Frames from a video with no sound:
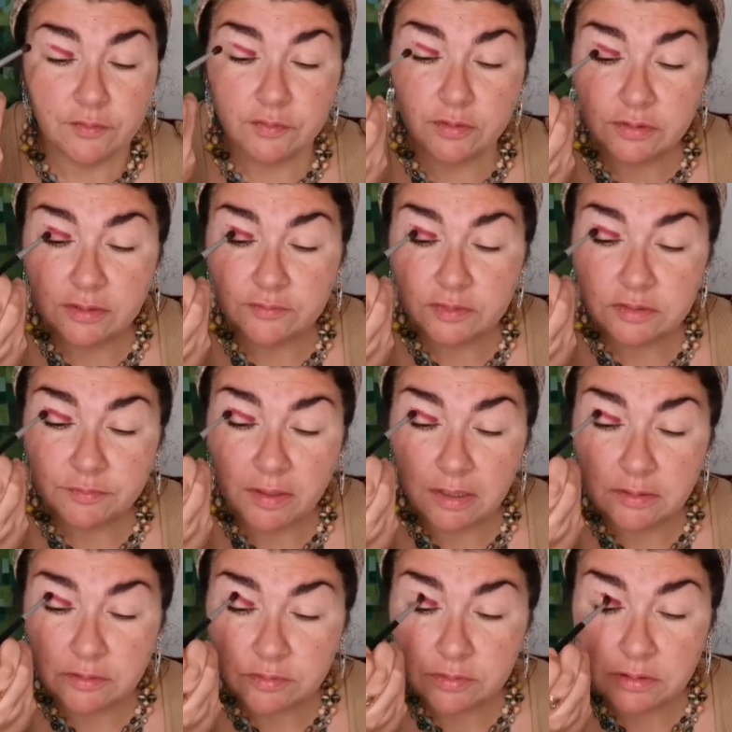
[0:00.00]
If you don't have this
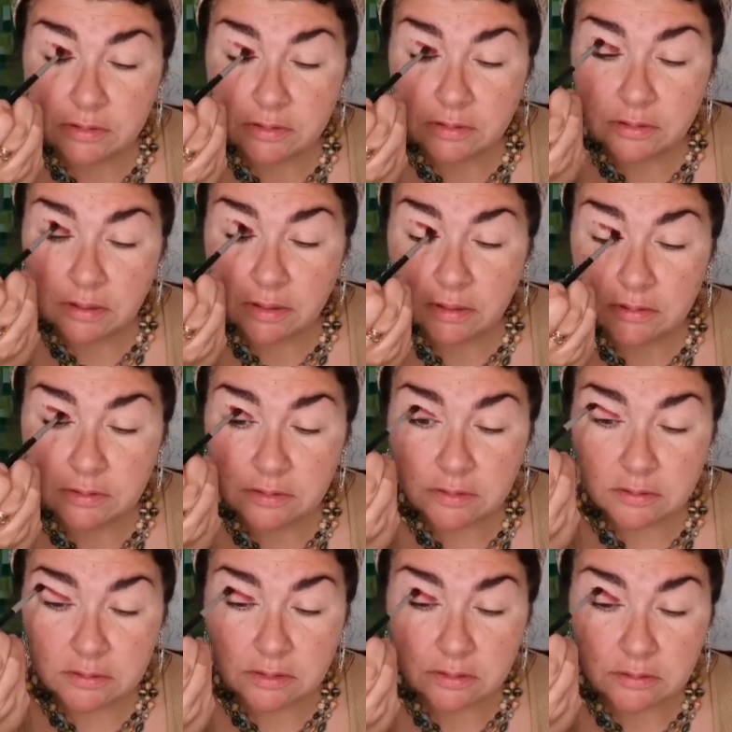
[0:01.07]
palette, really, I
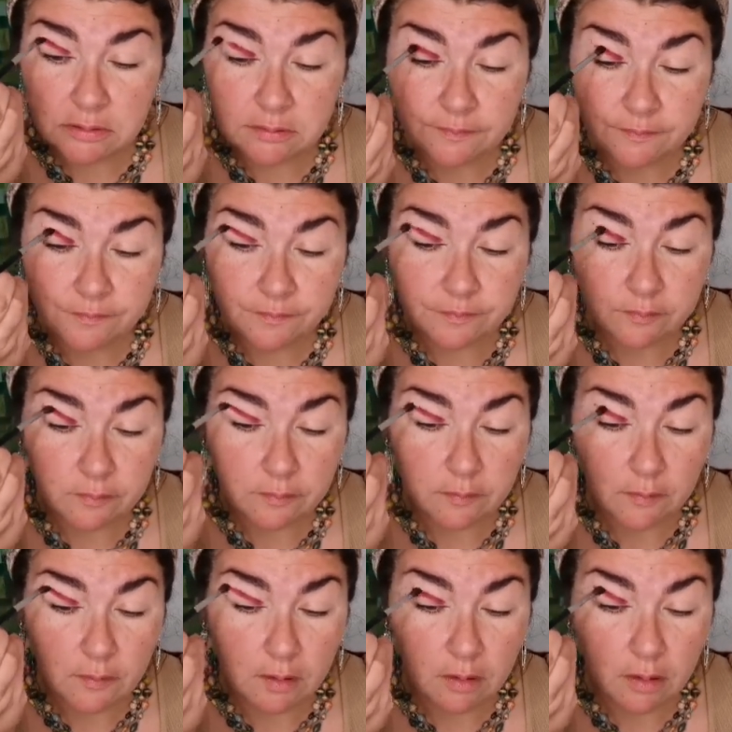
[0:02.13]
think that
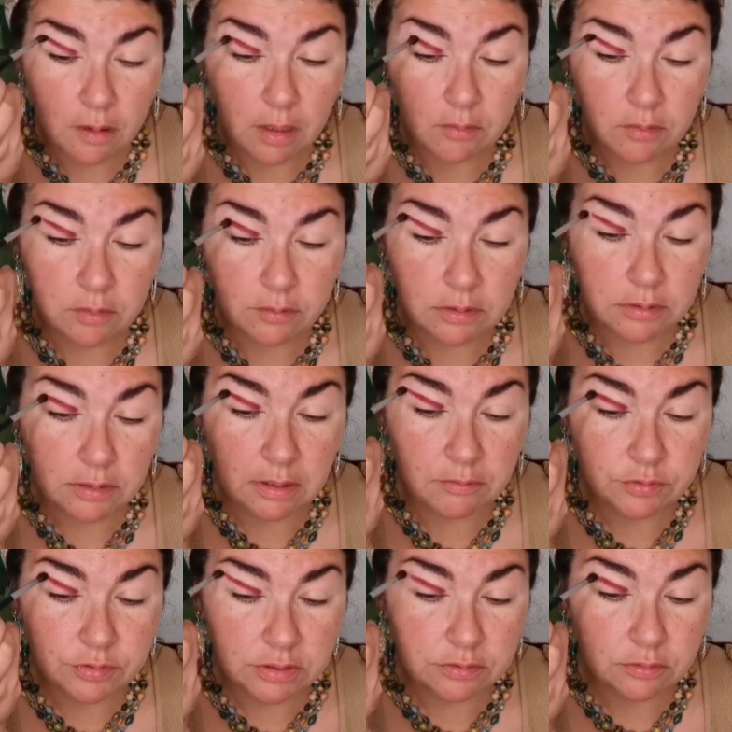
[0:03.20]
I
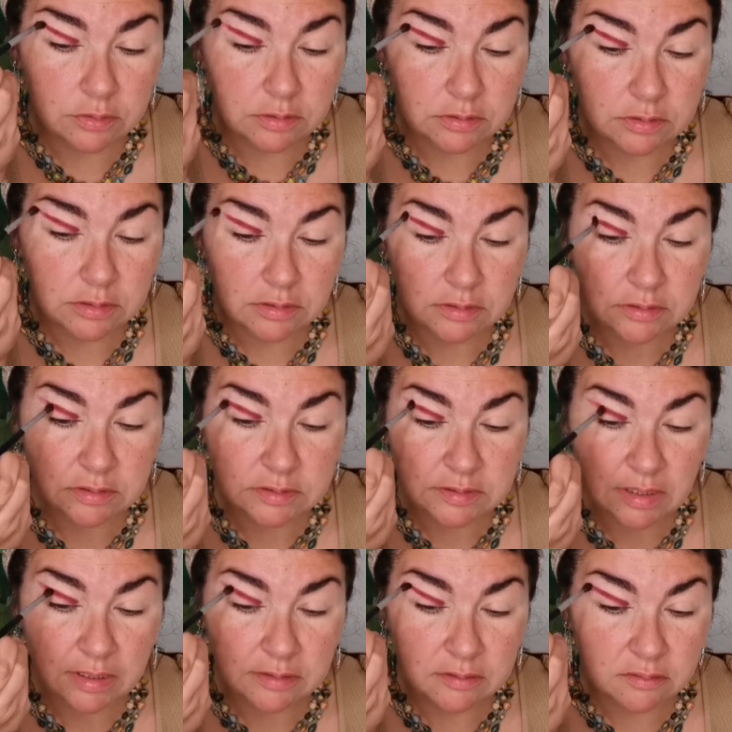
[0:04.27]
will try to link the
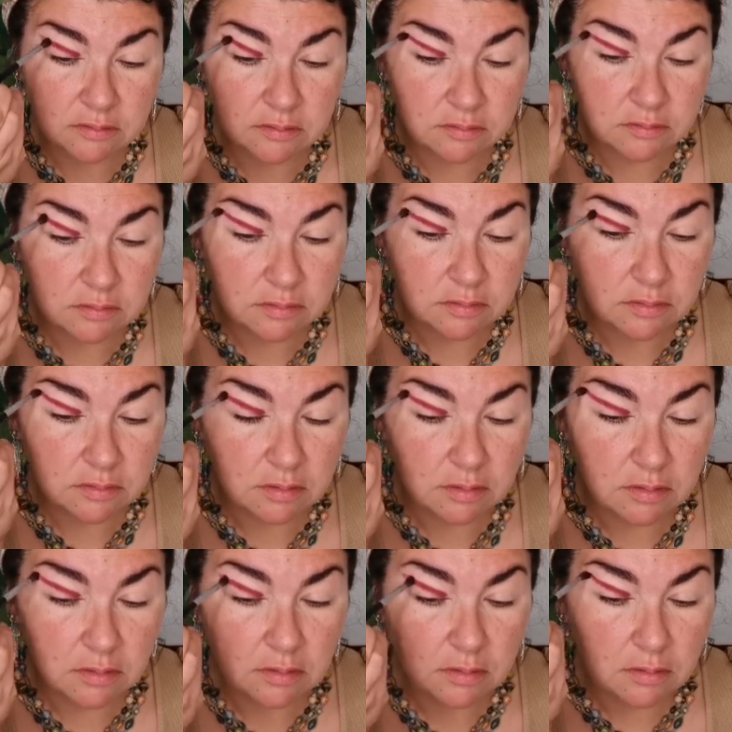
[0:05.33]
site. I don't,
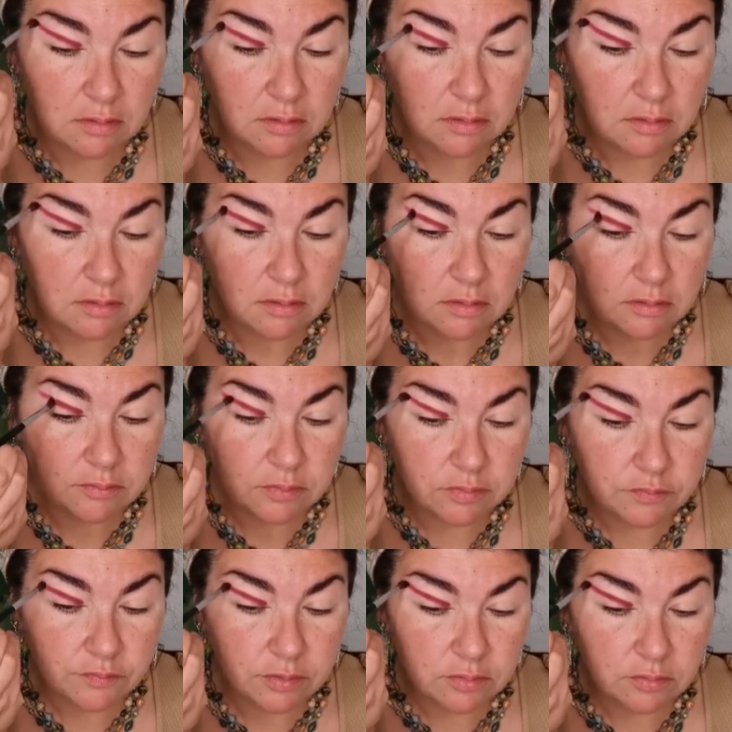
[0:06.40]

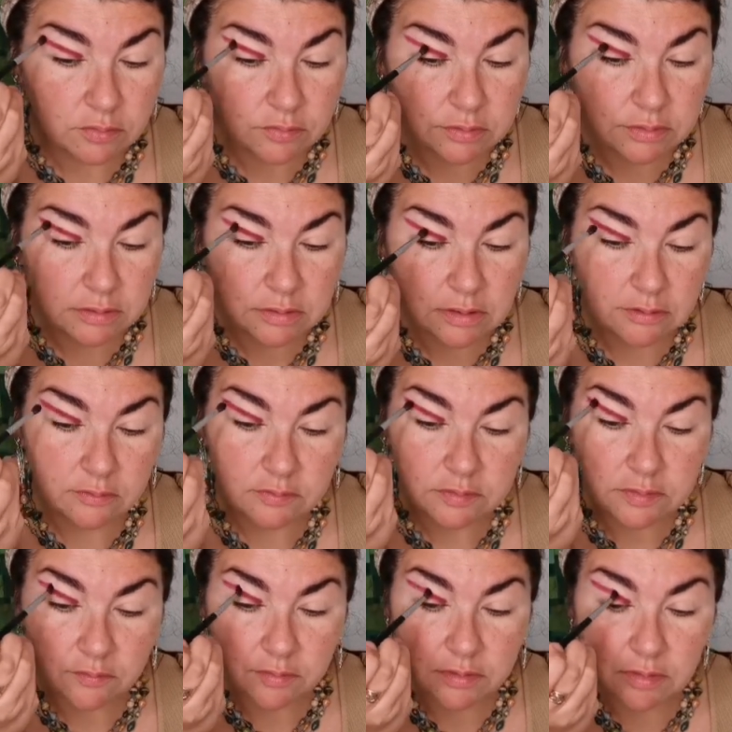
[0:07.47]
I'm not very good with that kind
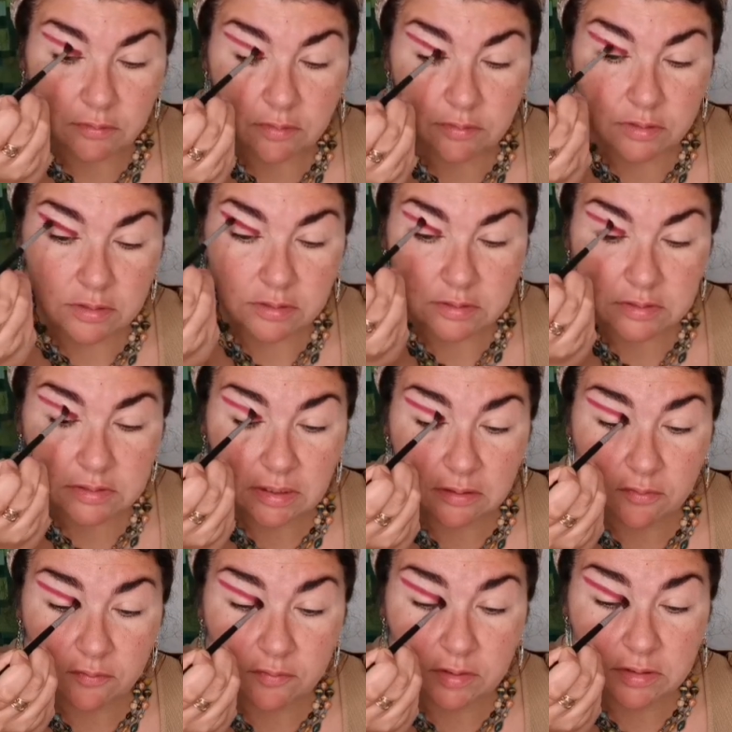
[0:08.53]
of stuff, but I will link the
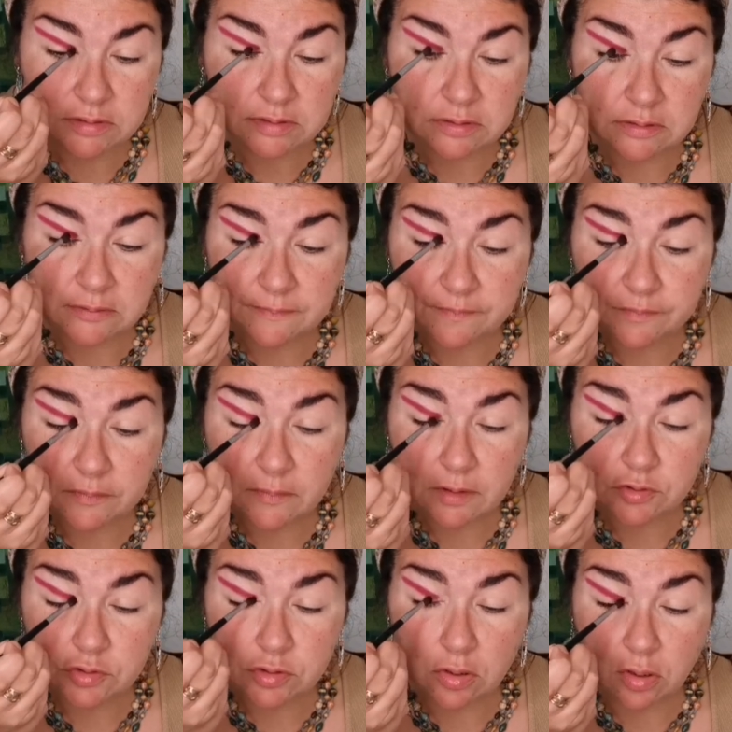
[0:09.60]
site of Darcy
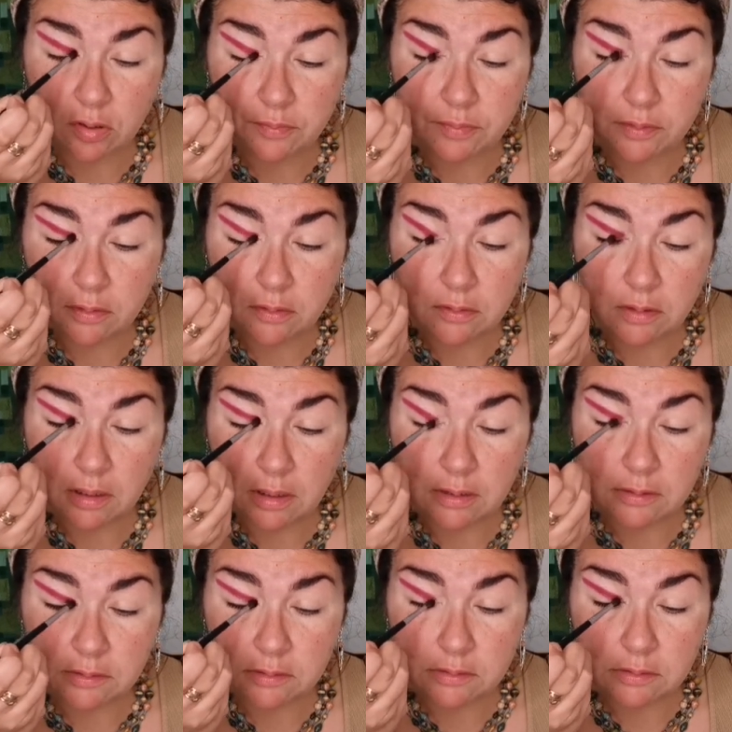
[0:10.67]
shop,
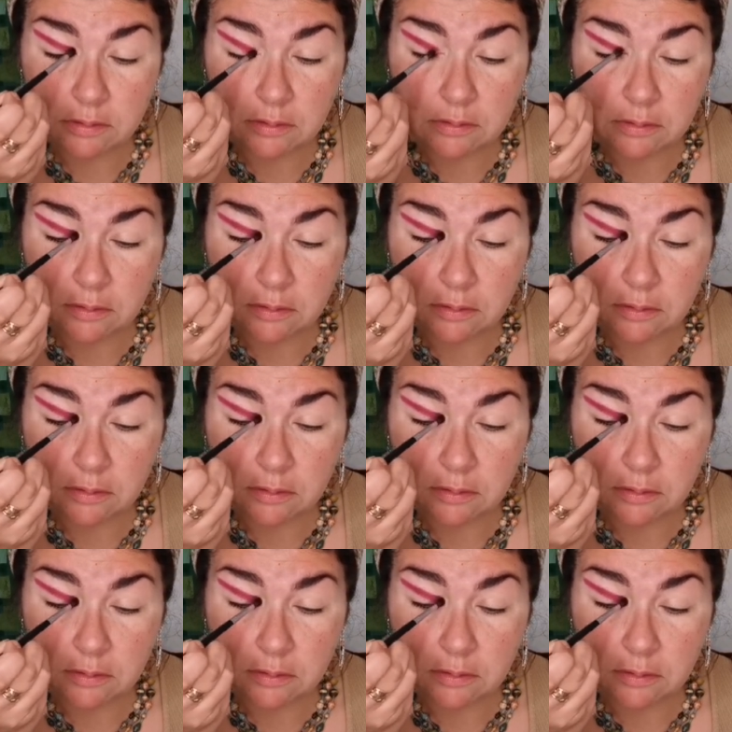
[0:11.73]
and